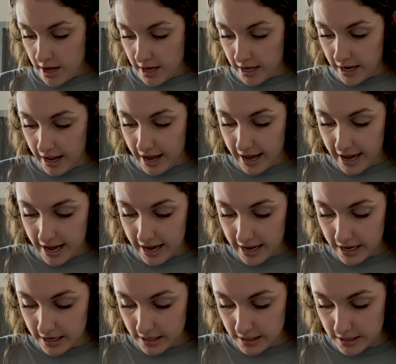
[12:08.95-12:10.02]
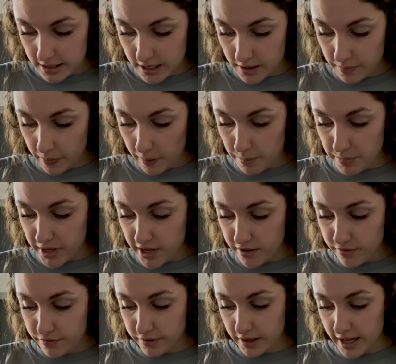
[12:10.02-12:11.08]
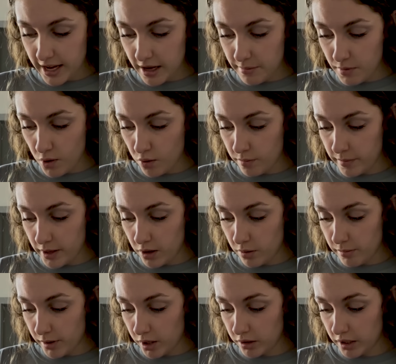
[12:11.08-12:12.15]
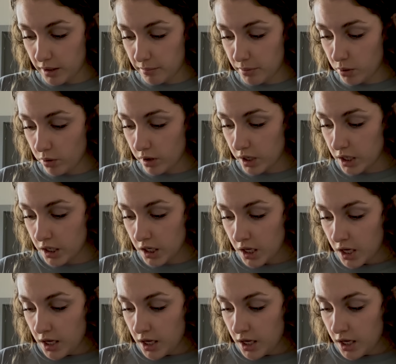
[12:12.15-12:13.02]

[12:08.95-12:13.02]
It has beef, lamb, oatmeal, barley, pork,